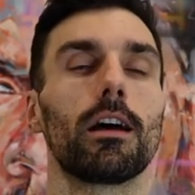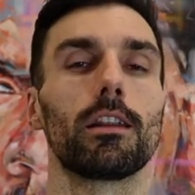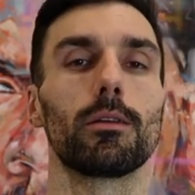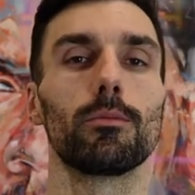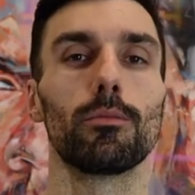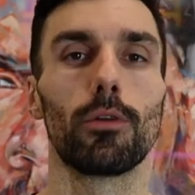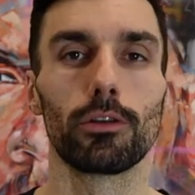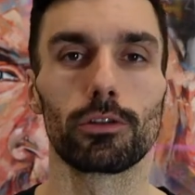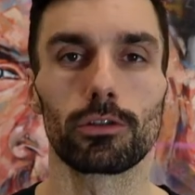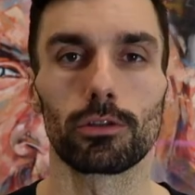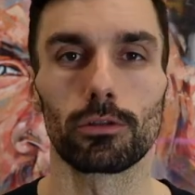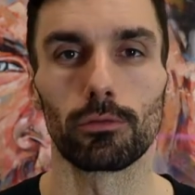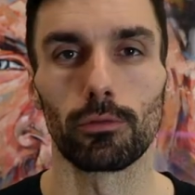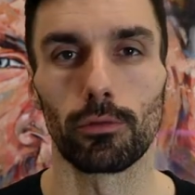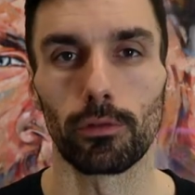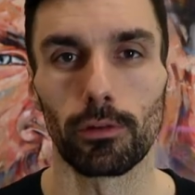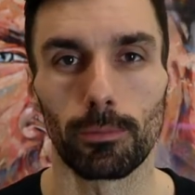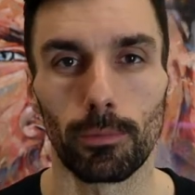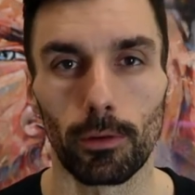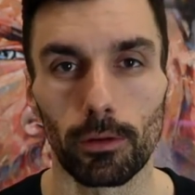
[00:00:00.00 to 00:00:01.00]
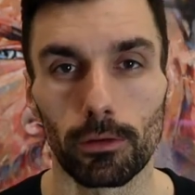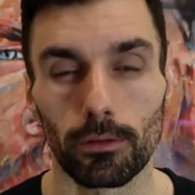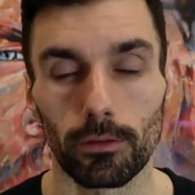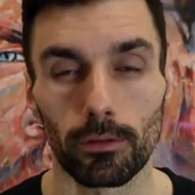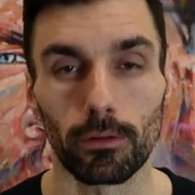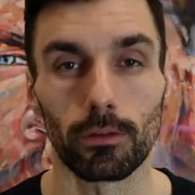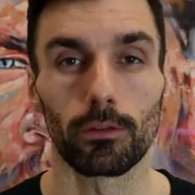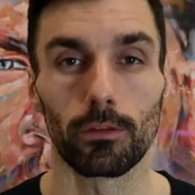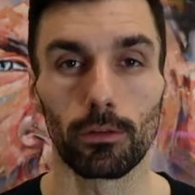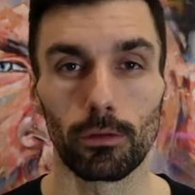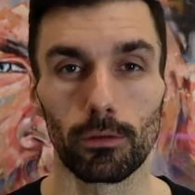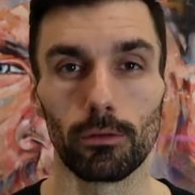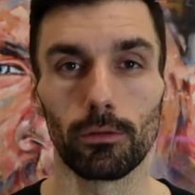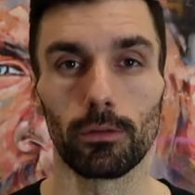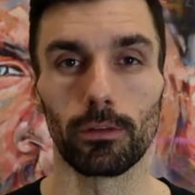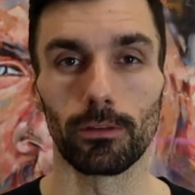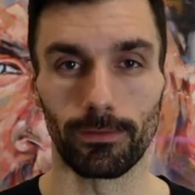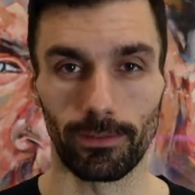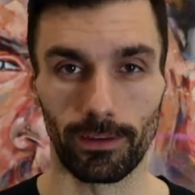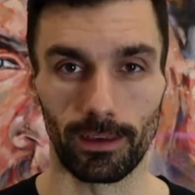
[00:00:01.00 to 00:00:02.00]
an emotional response to
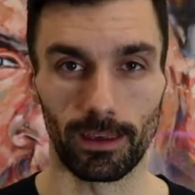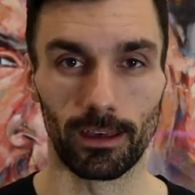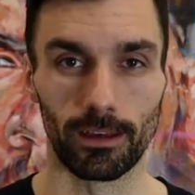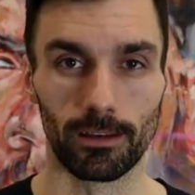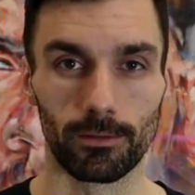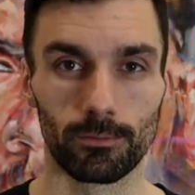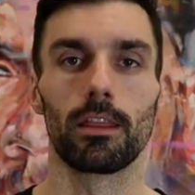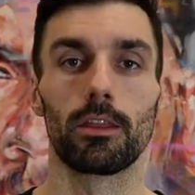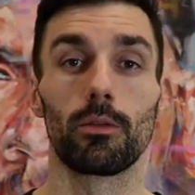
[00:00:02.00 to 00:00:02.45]
the figure.